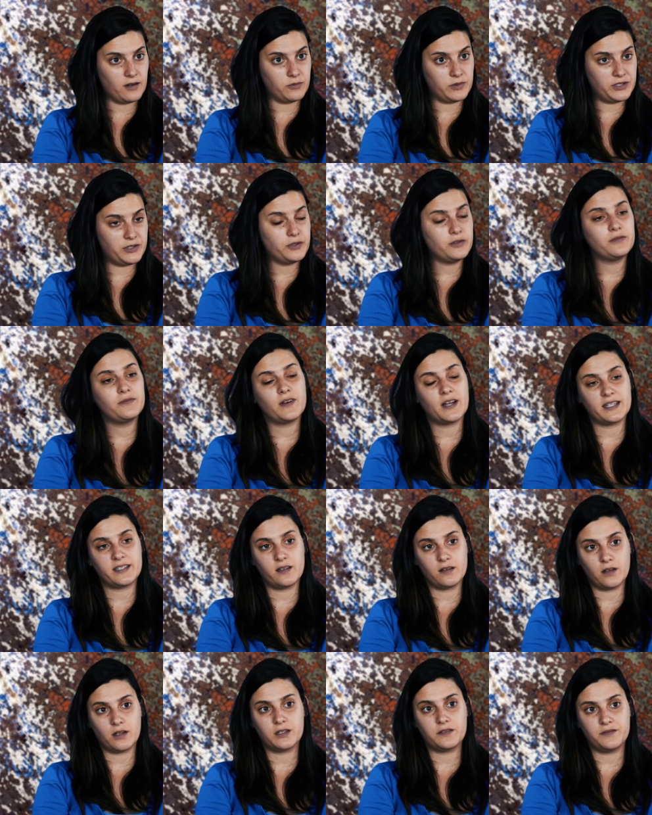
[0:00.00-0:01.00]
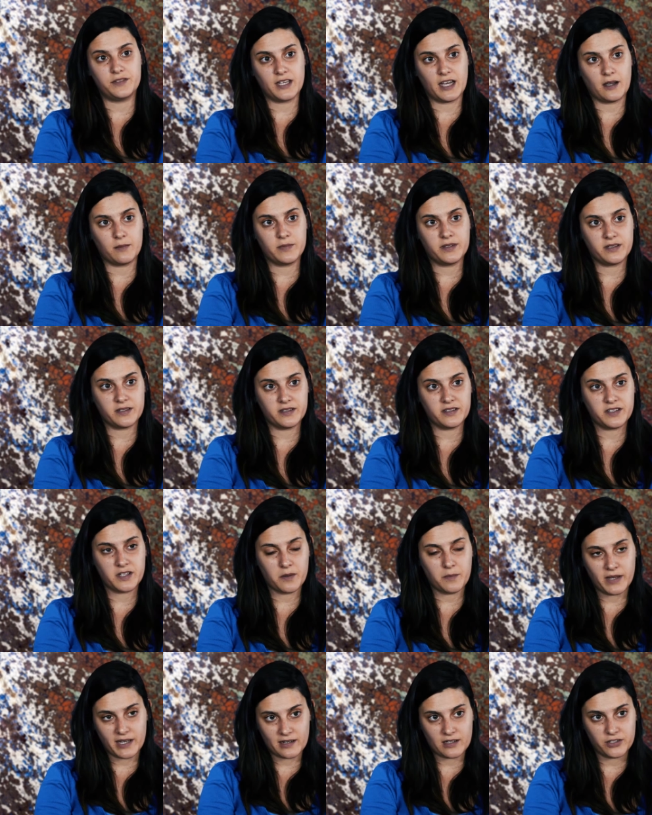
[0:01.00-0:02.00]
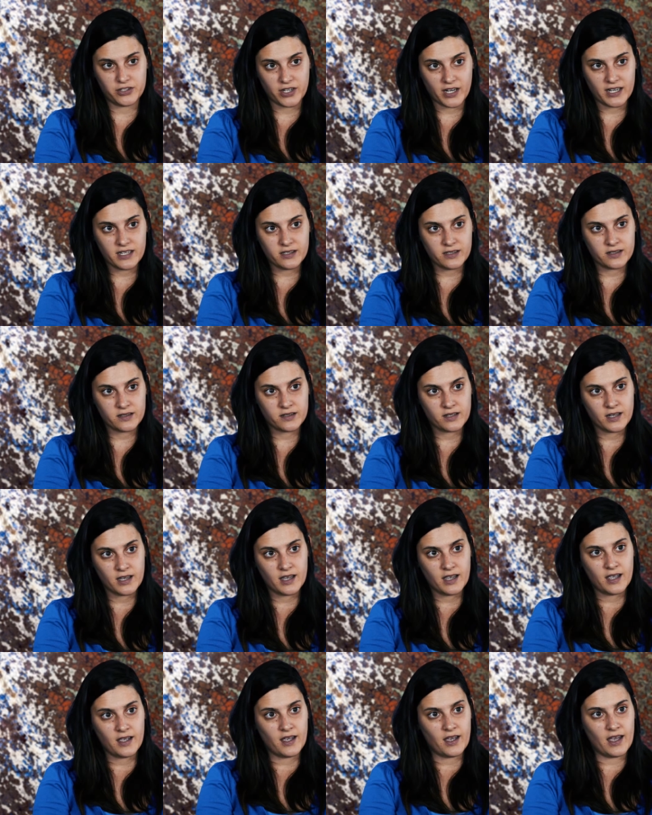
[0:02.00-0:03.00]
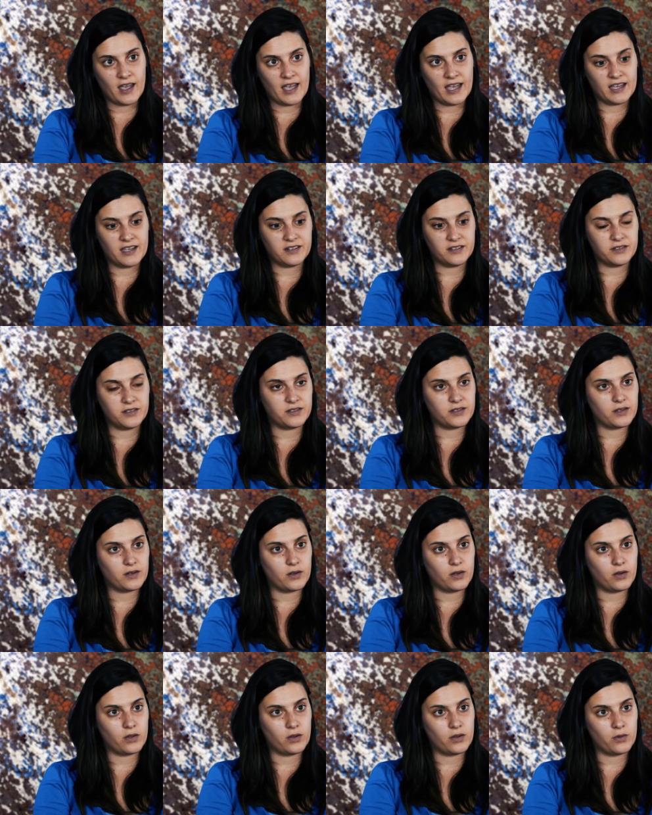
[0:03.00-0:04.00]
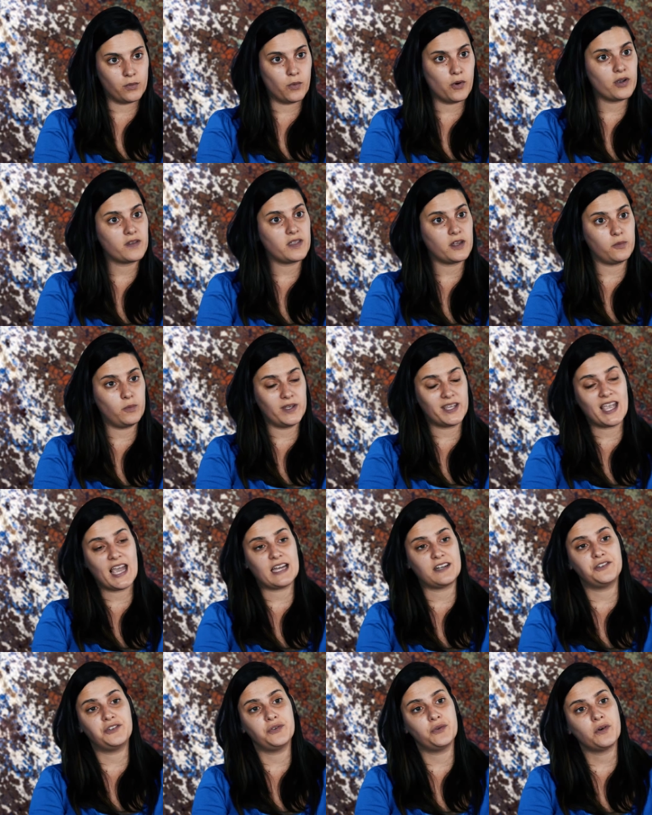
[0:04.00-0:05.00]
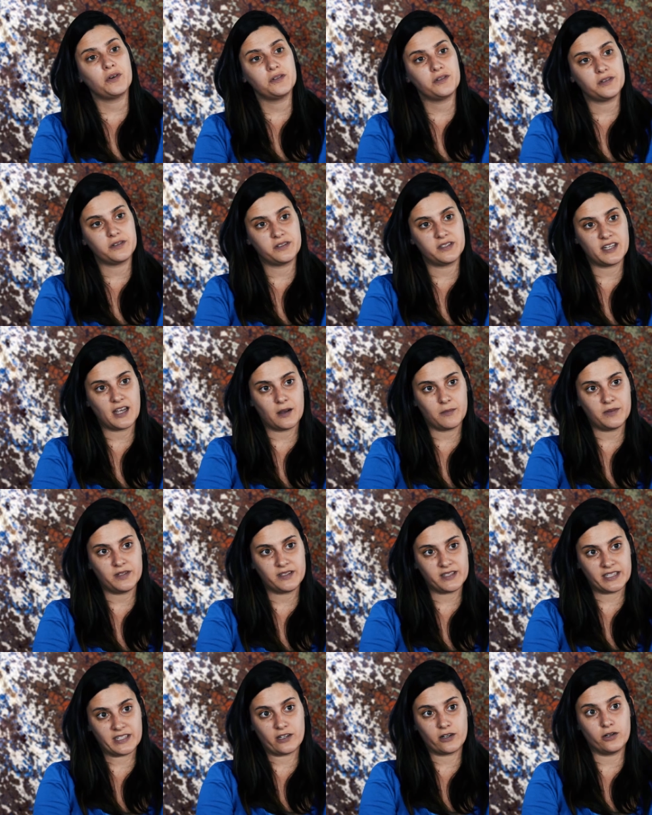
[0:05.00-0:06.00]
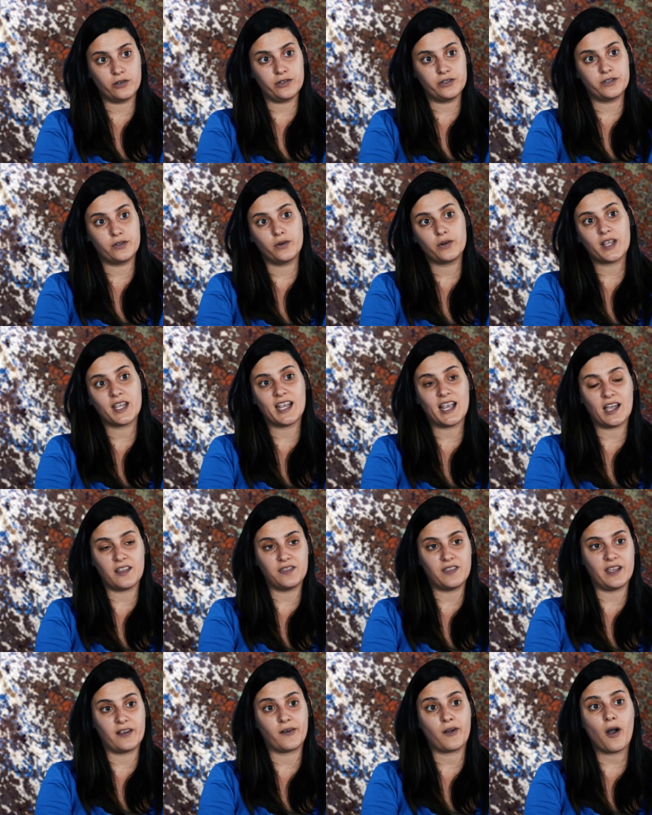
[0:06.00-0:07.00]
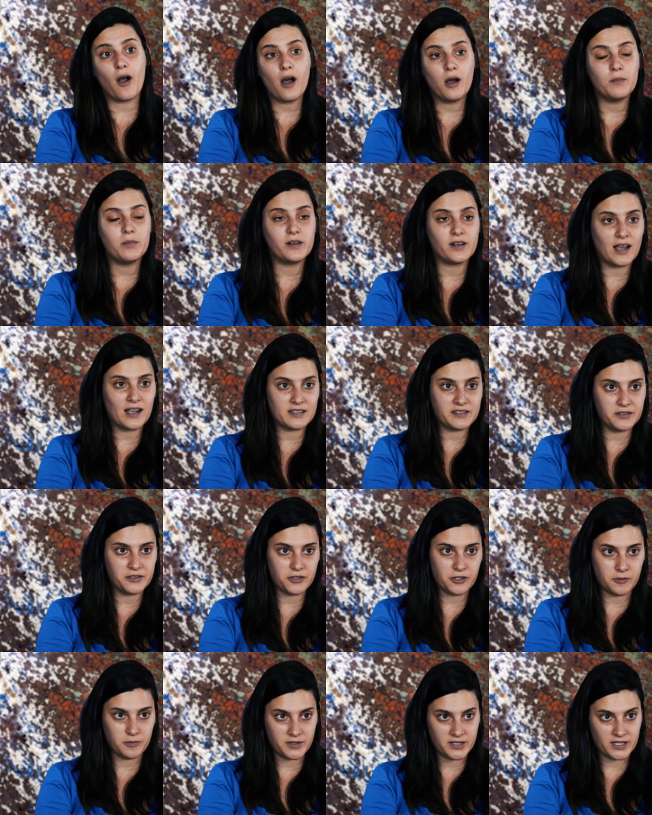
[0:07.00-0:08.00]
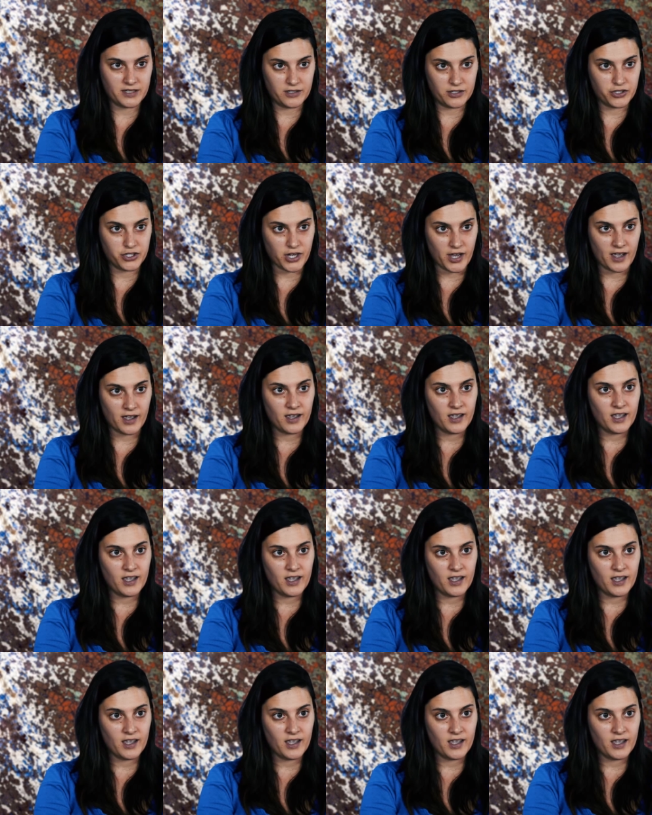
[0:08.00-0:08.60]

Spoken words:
We do find a lot of diamonds in some eclogites, and the work that we can do on those diamonds includes looking at their carbon isotope signature.